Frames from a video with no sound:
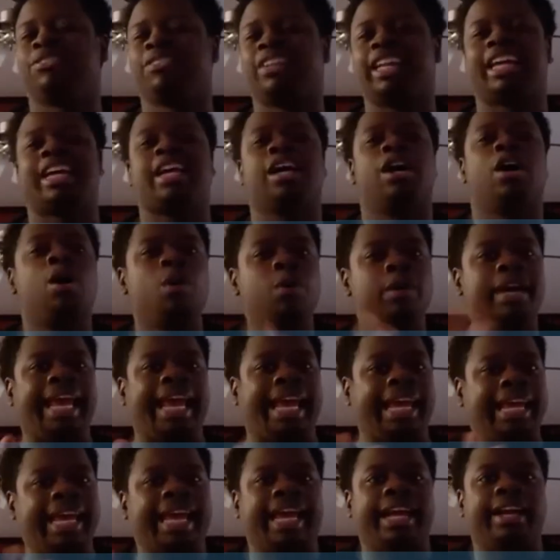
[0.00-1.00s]
like an
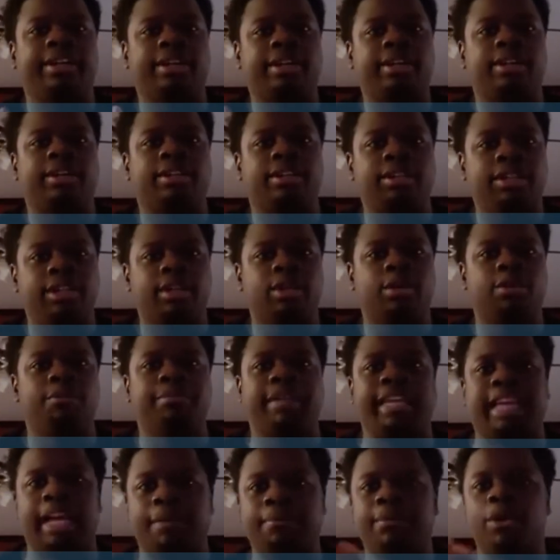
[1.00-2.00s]
okay editor, you know what
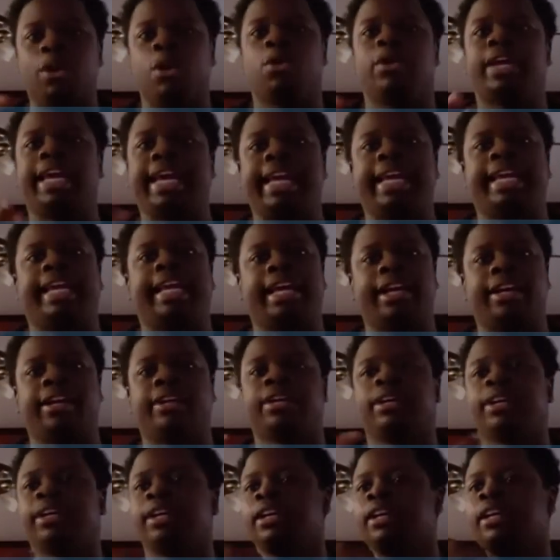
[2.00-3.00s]
I mean? I'm an okay
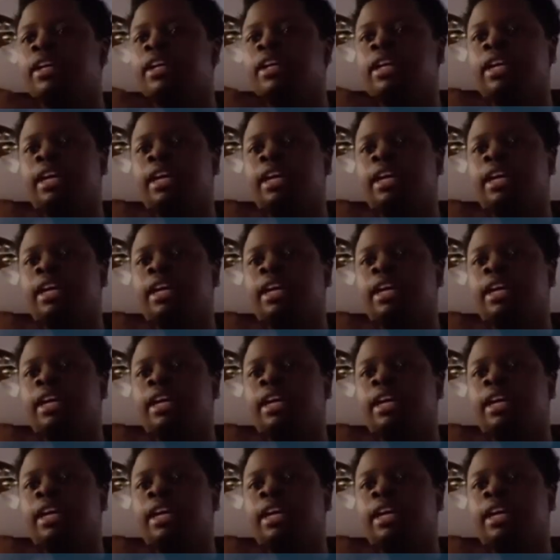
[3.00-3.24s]
editor.